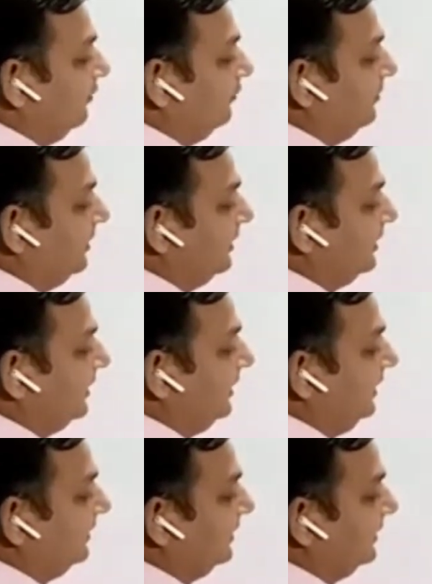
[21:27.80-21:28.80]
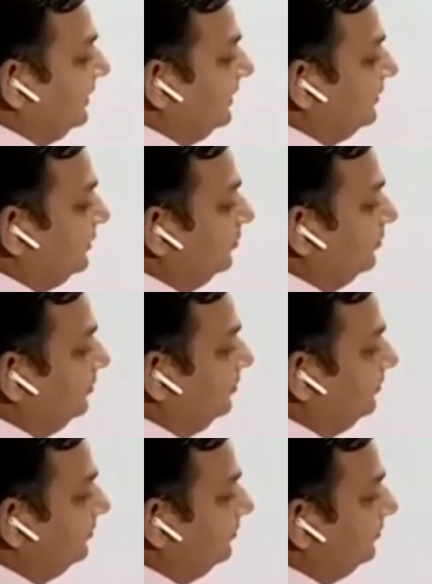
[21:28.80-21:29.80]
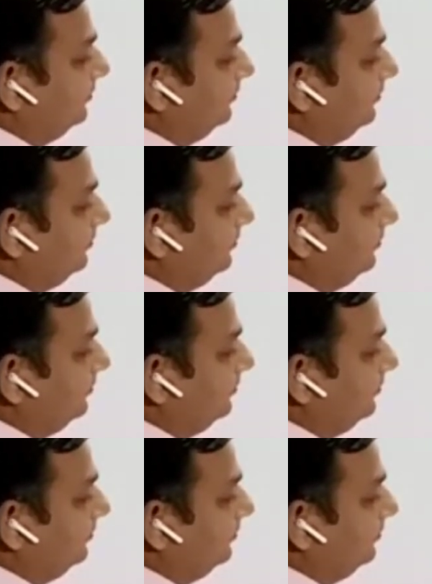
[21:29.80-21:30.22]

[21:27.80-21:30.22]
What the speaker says: The level of mercury in the test tube.